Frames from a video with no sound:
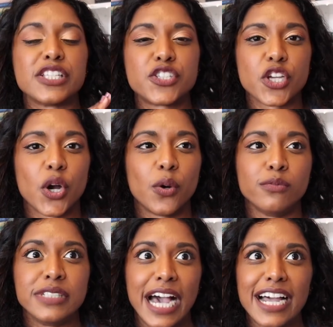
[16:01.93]
And so
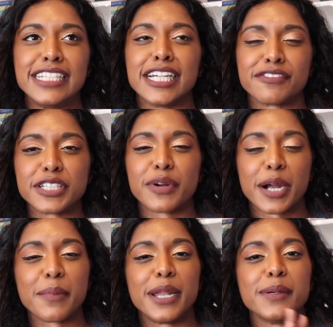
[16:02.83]
yeah, I definitely
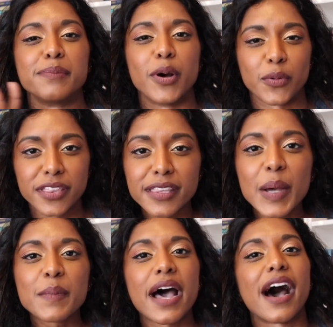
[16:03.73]
recommend both of
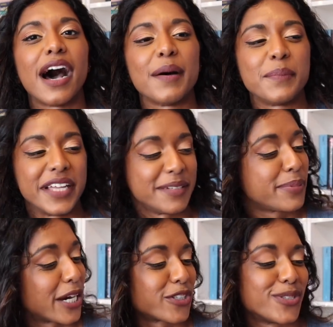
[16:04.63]
them, but
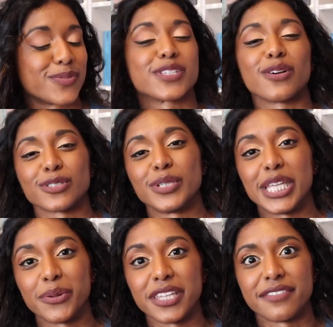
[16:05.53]
Parachutes was also
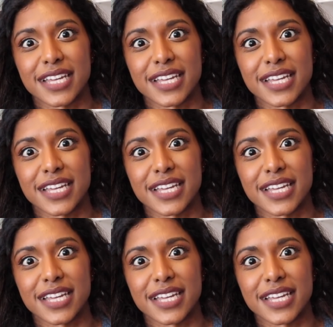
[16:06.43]
equally